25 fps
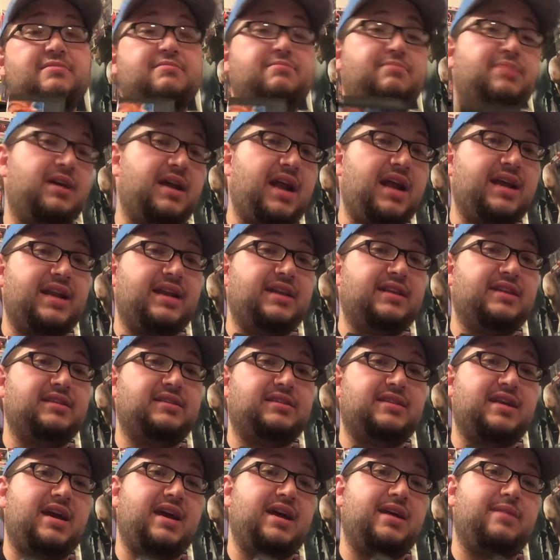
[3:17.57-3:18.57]
but I did this
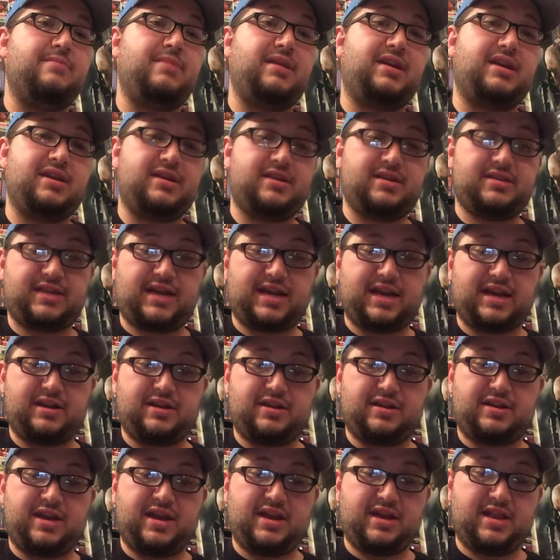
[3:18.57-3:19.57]
time because I got a
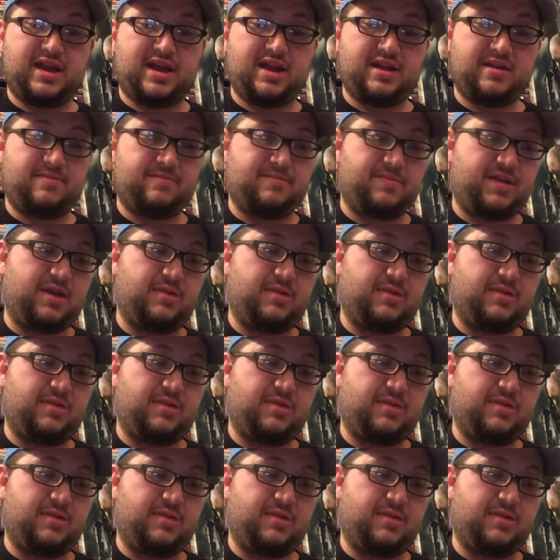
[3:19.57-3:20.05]
good deal on them.